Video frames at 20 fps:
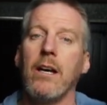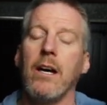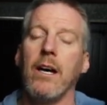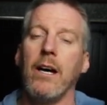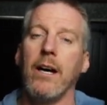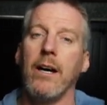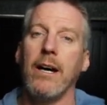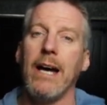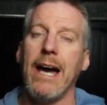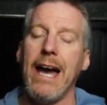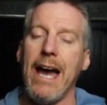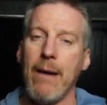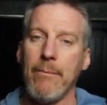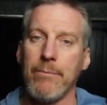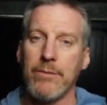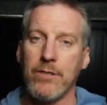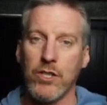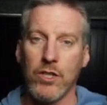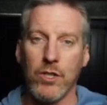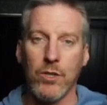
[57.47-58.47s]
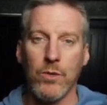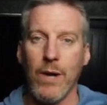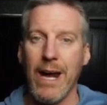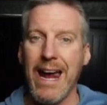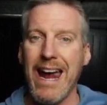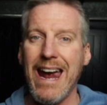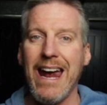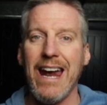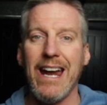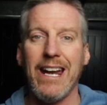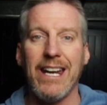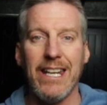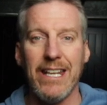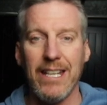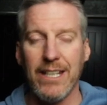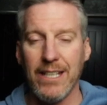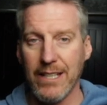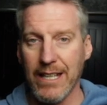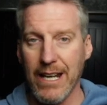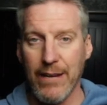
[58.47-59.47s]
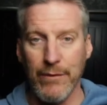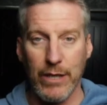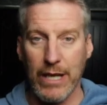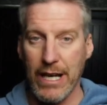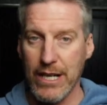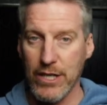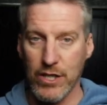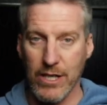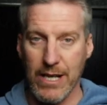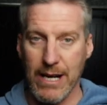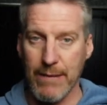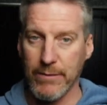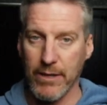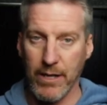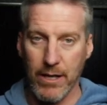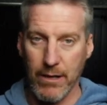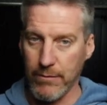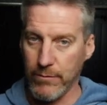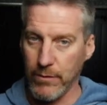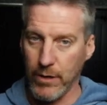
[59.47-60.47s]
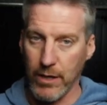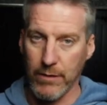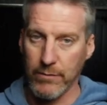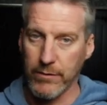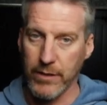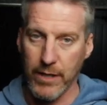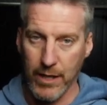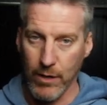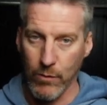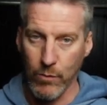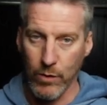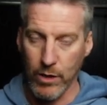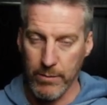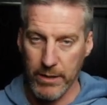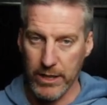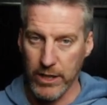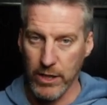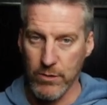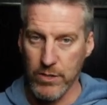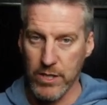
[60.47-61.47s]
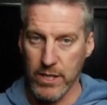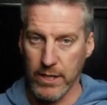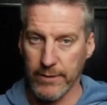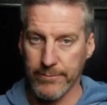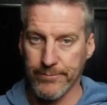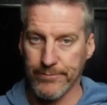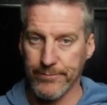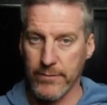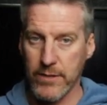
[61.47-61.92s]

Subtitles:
app to any navigation app that I want to be using.